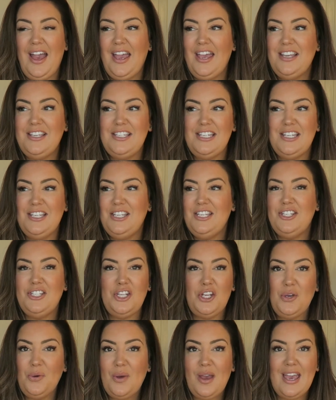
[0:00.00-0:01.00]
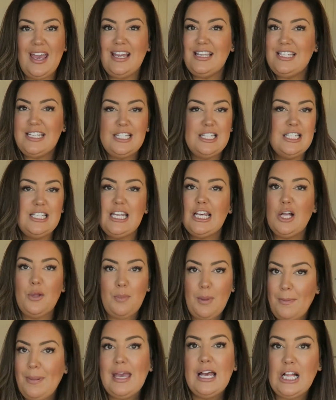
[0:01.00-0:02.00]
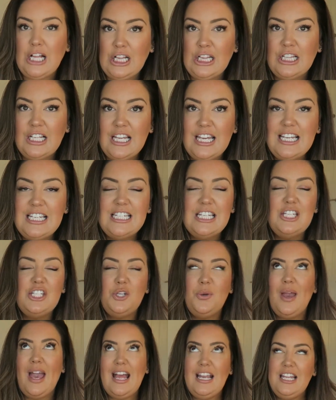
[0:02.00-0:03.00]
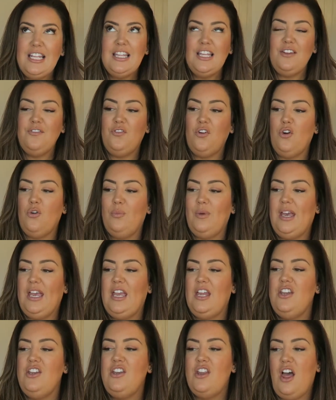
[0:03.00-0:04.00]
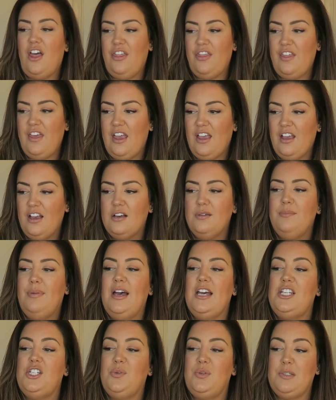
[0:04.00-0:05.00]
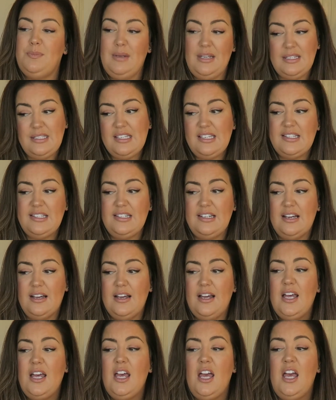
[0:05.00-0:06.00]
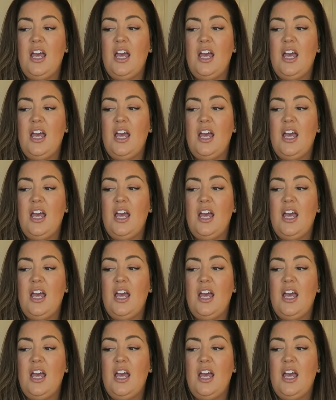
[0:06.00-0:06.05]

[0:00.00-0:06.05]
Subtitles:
it didn't tickle my pickle. It didn't do anything for me, nothing compared to its big sister,